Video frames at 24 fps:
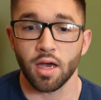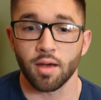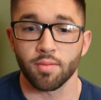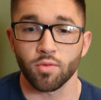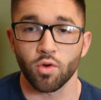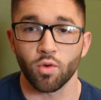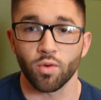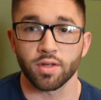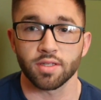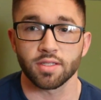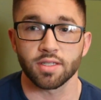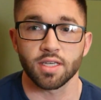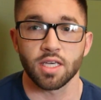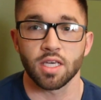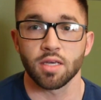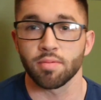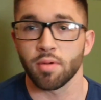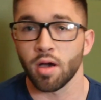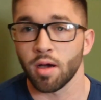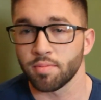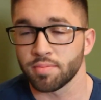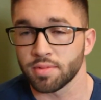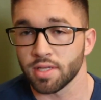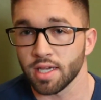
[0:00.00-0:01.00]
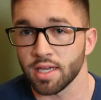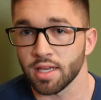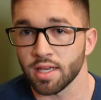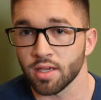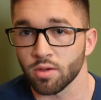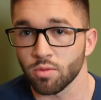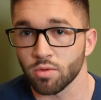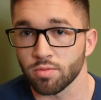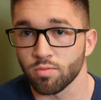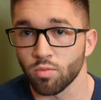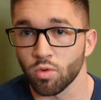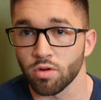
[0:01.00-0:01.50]
I'm going to keep
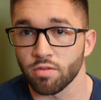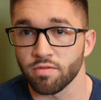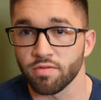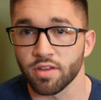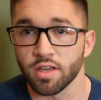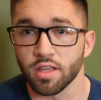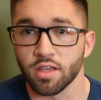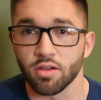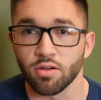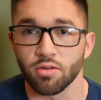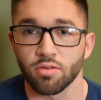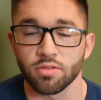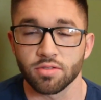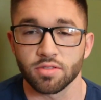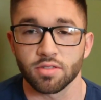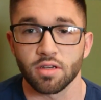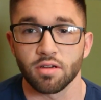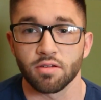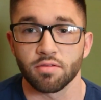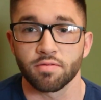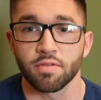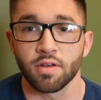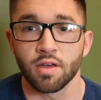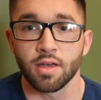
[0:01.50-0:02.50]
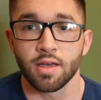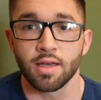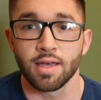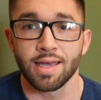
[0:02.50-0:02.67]
updating with more videos of